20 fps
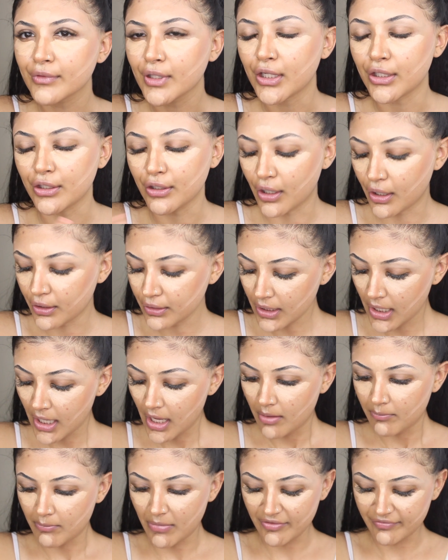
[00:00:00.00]
you know.
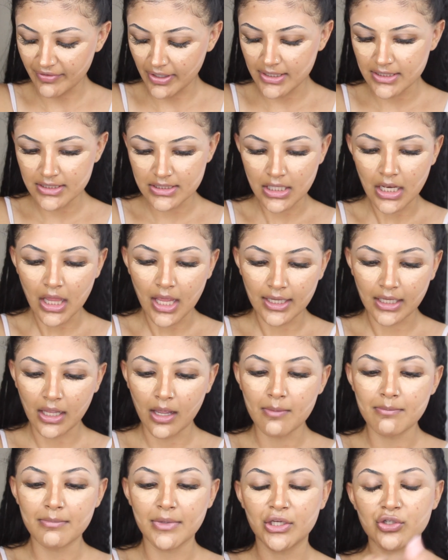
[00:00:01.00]
My veins are like
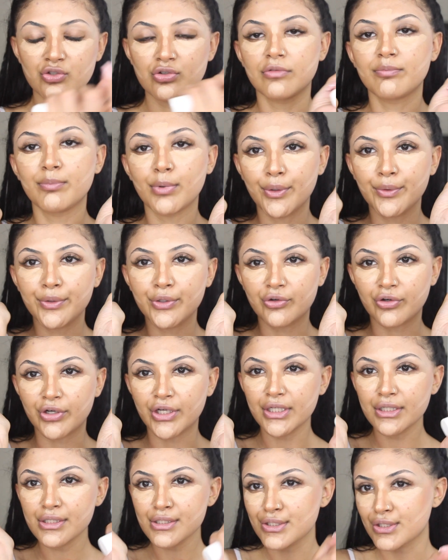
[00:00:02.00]
a mixture of blue and
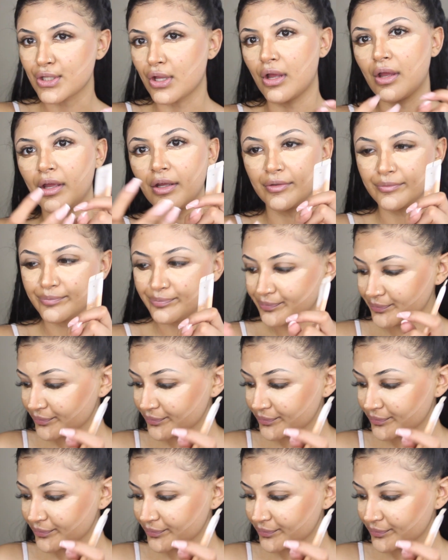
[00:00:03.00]
green, so I'm